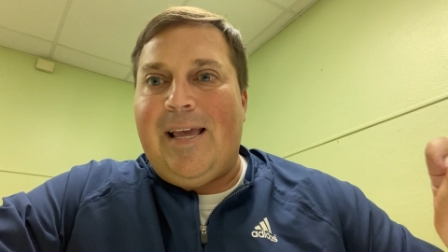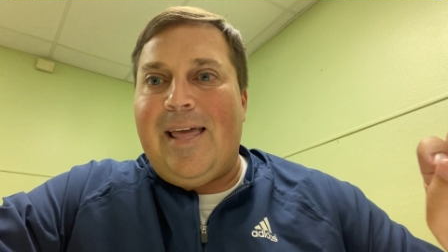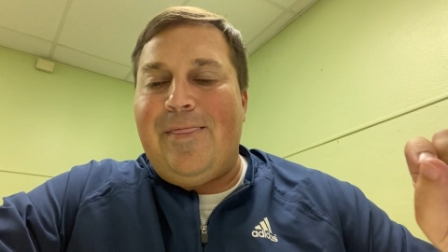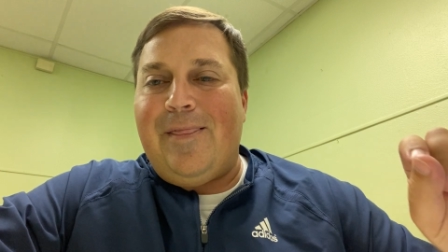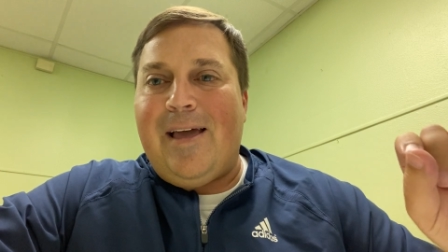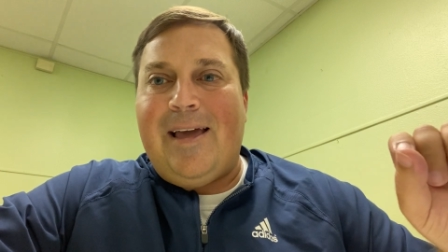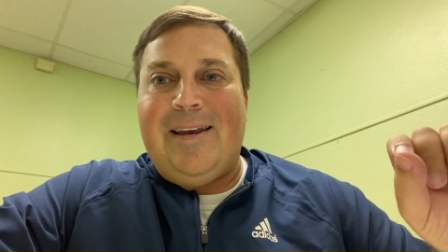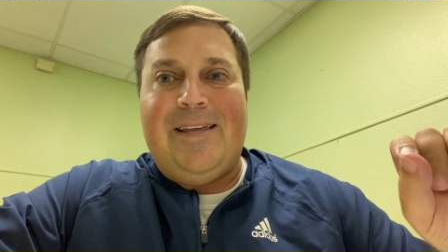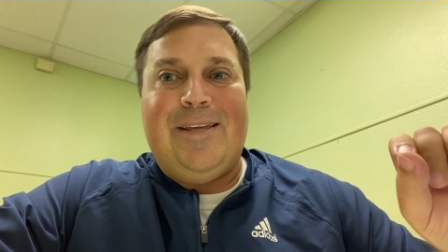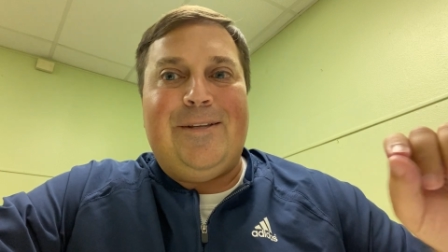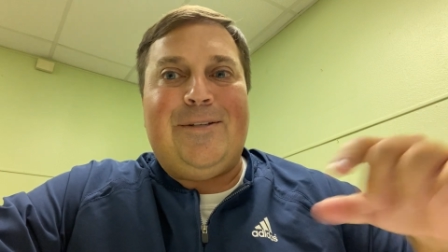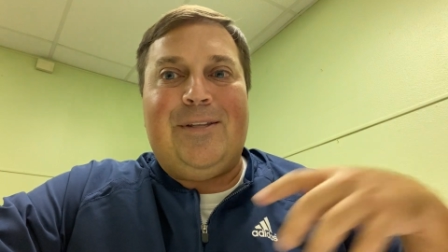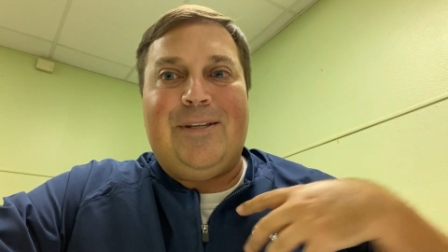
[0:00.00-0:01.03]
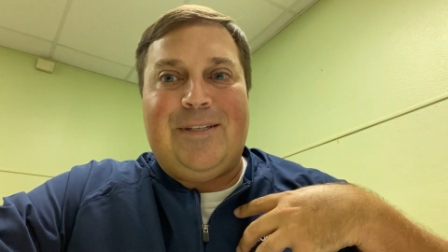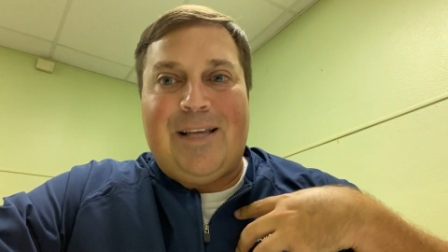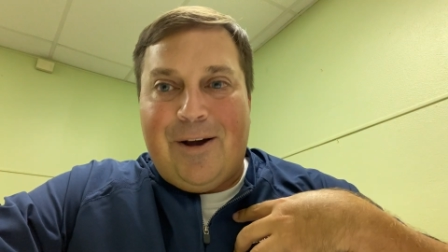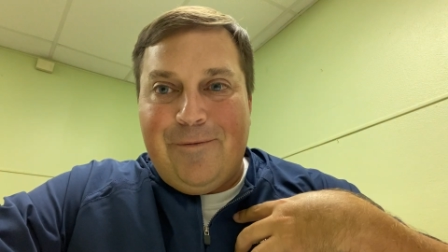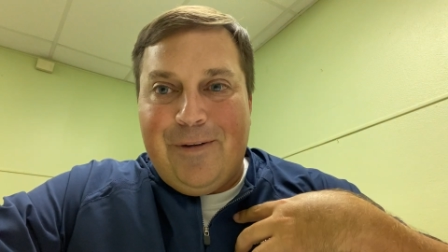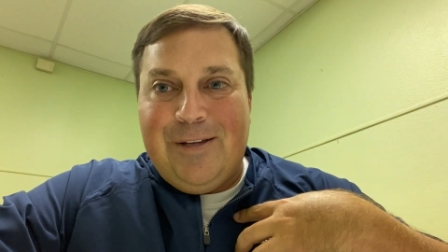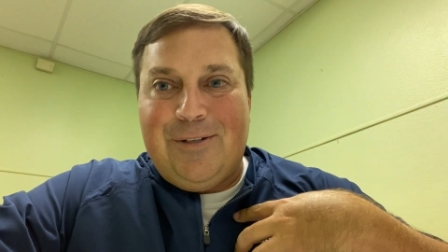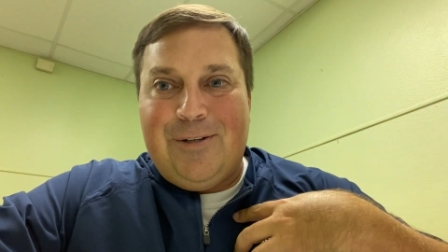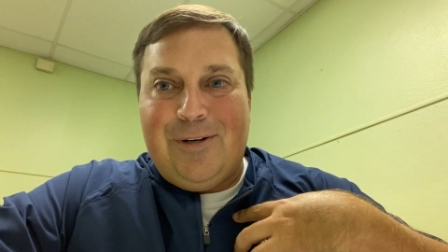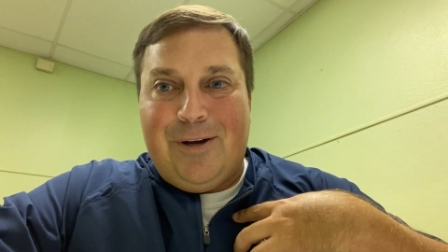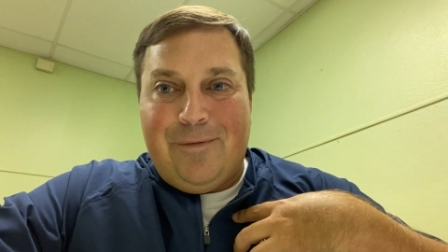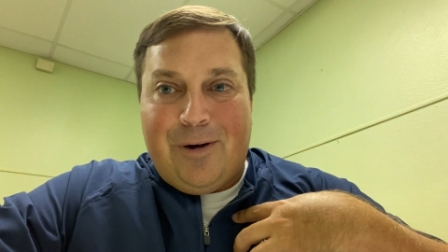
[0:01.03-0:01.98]
and that is the
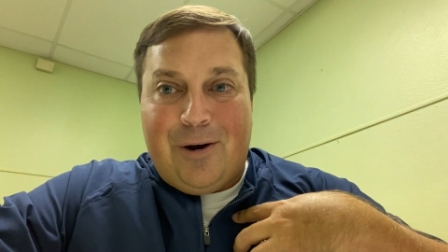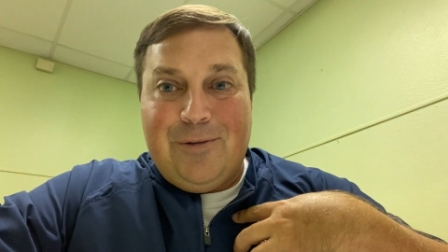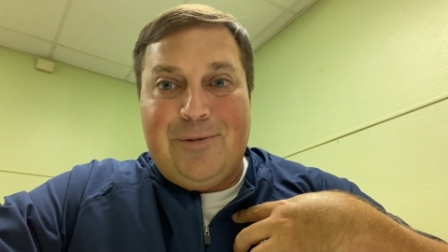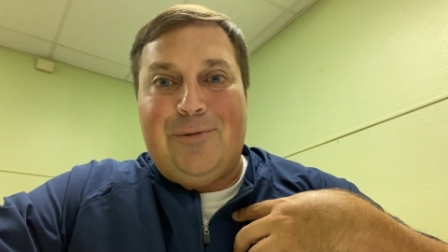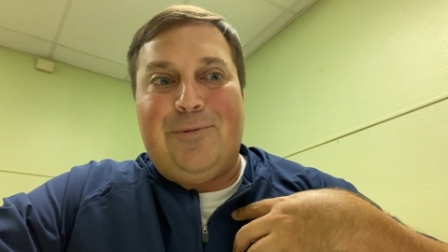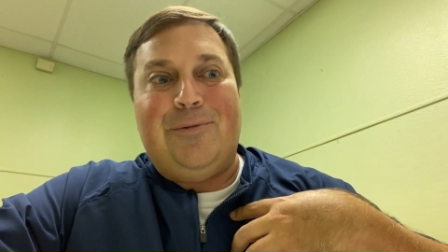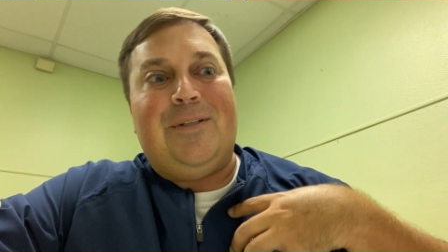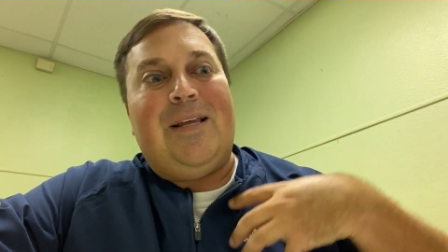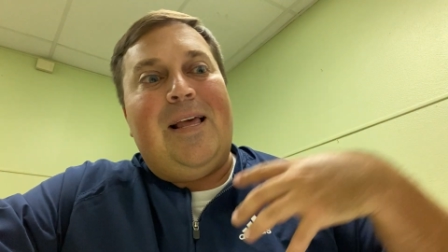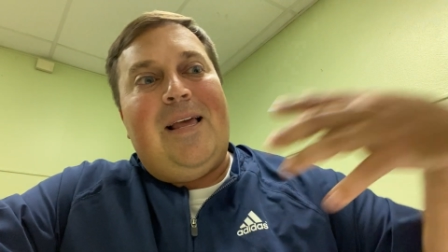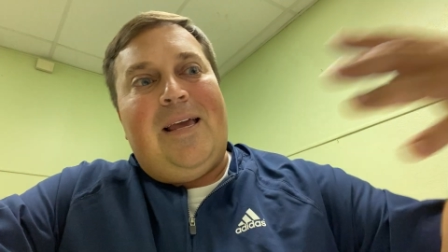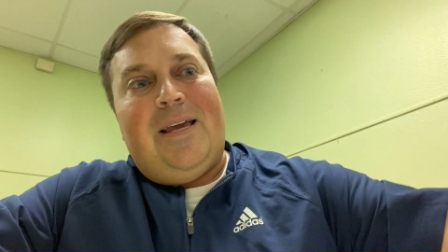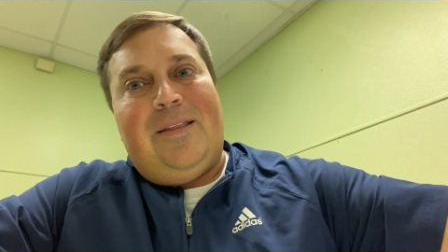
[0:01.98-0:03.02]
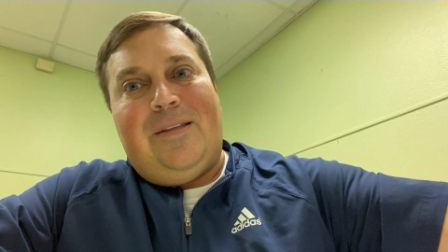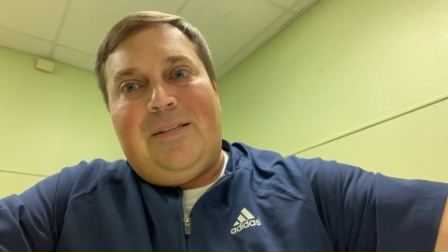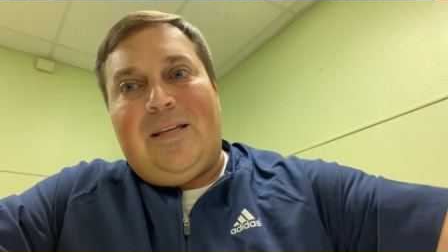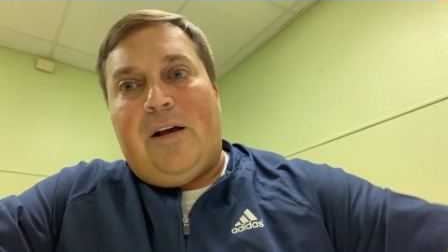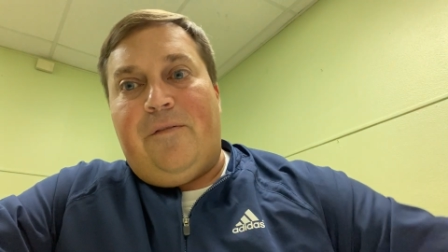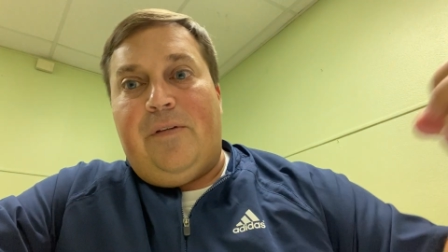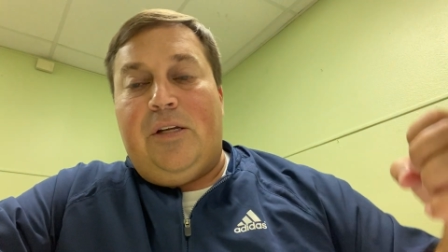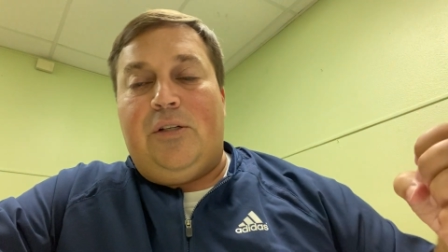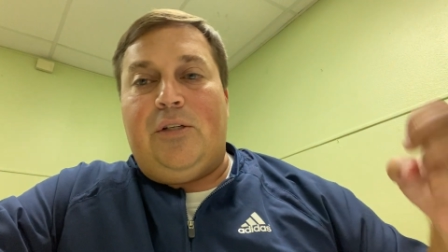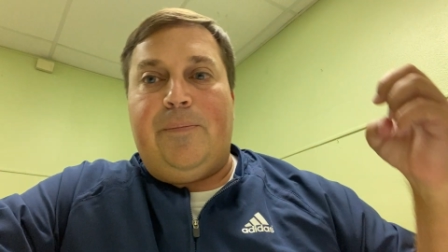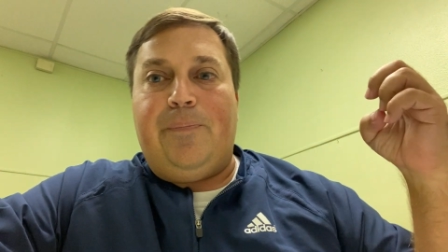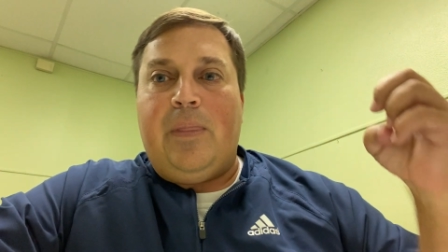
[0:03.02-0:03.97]
salvation of our souls and the
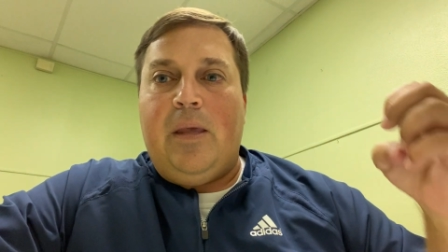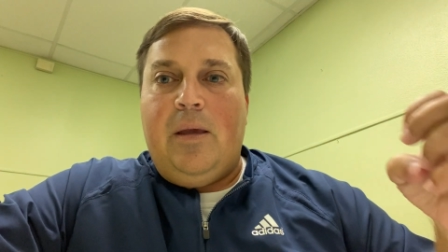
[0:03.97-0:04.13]
salvation